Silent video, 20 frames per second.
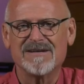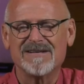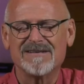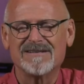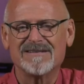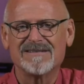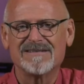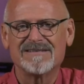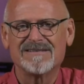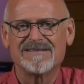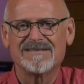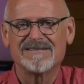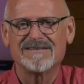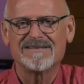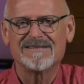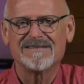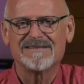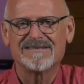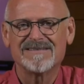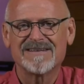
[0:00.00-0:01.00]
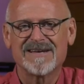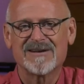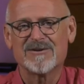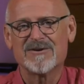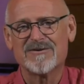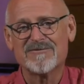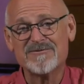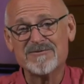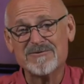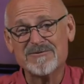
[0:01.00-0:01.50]
it. I don't
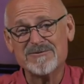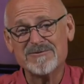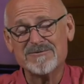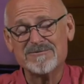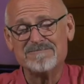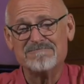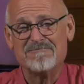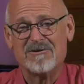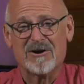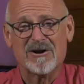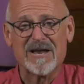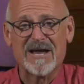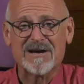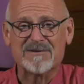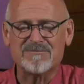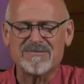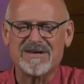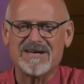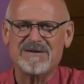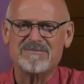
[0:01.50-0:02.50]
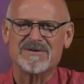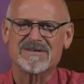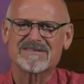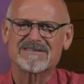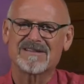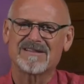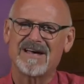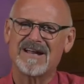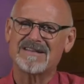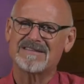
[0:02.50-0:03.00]
know if you are like me,
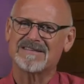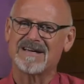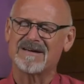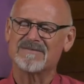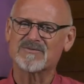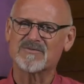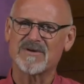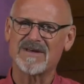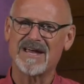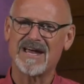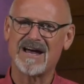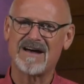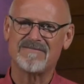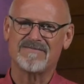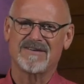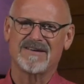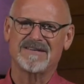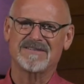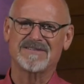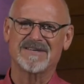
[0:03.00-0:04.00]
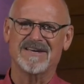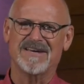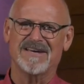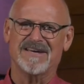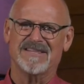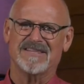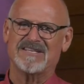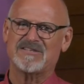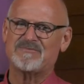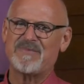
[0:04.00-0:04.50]
but a lot of times we have these
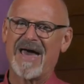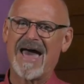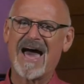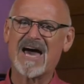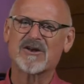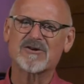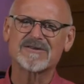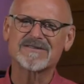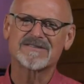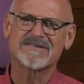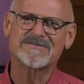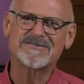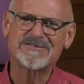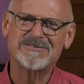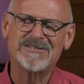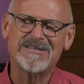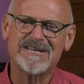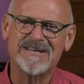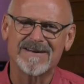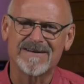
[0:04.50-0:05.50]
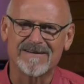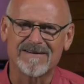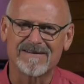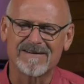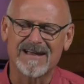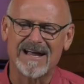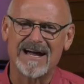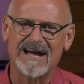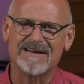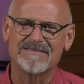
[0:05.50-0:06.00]
patterns of sin in our
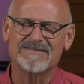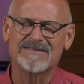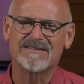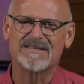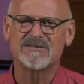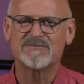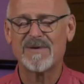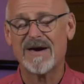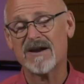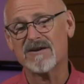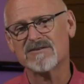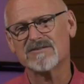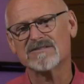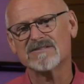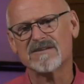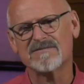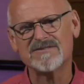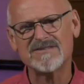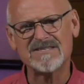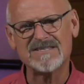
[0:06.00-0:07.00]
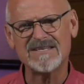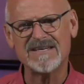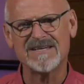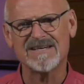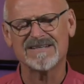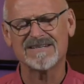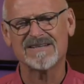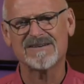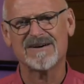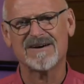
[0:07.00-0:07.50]
lives, and these patterns of
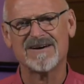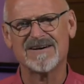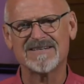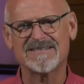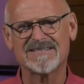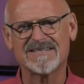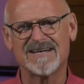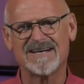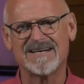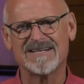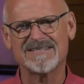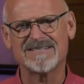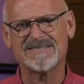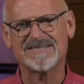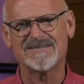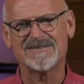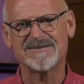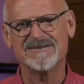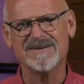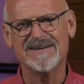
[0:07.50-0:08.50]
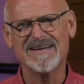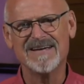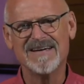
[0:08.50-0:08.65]
sin cause us to